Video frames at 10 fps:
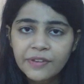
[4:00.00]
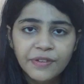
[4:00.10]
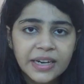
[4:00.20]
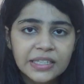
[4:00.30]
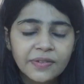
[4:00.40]

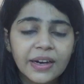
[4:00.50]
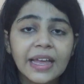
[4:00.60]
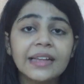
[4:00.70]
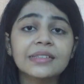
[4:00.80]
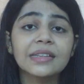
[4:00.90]
effective
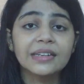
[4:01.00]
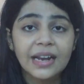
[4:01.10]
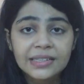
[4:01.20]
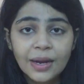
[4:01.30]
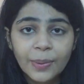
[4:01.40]
against the
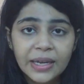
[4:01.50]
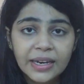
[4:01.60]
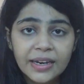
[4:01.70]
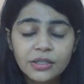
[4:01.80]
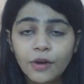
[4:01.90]
Delta
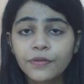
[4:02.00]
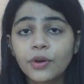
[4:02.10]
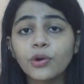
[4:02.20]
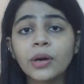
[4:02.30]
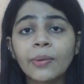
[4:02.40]
variant of
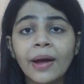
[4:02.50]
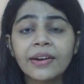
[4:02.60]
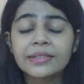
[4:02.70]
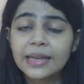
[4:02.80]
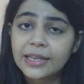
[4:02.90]

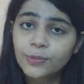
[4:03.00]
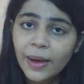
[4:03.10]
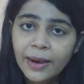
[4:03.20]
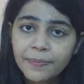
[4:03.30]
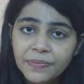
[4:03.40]
coronavirus as
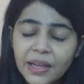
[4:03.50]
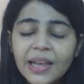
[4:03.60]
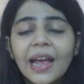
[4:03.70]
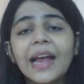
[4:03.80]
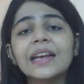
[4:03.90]
well,
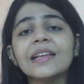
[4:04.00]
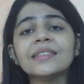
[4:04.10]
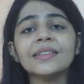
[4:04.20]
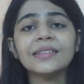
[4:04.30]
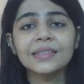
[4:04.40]
at
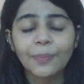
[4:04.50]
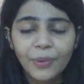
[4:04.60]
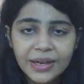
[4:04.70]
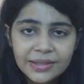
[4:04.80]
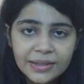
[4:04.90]
least in
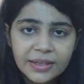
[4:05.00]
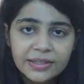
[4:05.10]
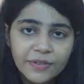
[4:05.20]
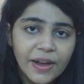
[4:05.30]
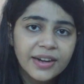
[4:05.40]
suppressing the
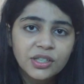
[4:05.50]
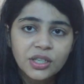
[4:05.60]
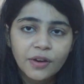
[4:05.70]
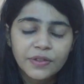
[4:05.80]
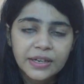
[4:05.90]
severity
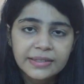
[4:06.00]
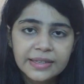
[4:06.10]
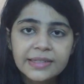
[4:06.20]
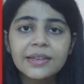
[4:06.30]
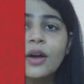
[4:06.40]
of the disease